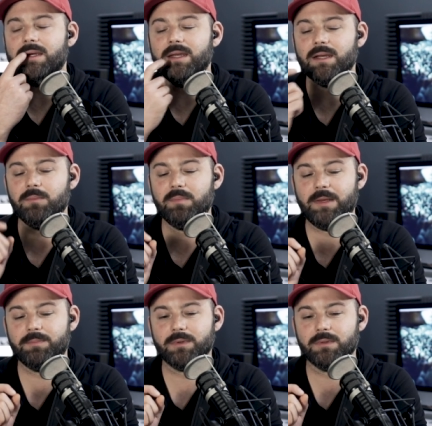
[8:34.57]
get in
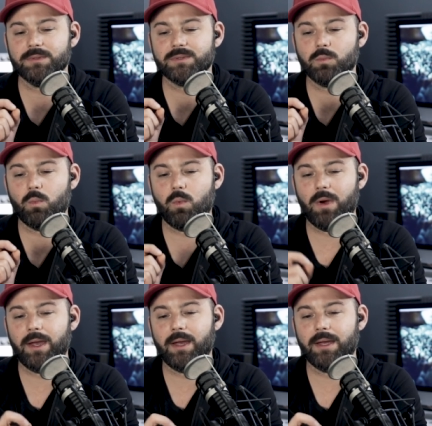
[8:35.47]
people's
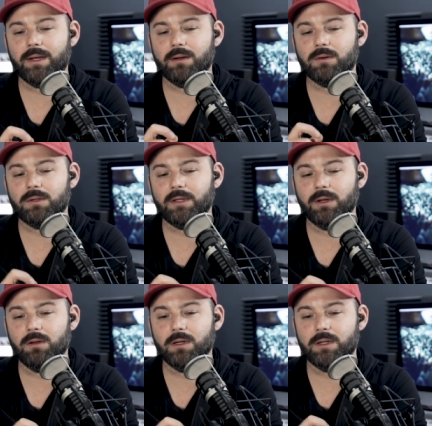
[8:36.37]
way early
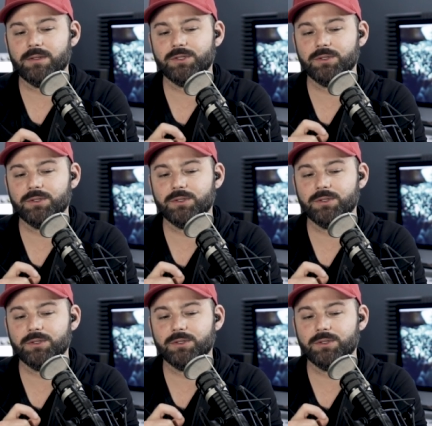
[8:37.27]
on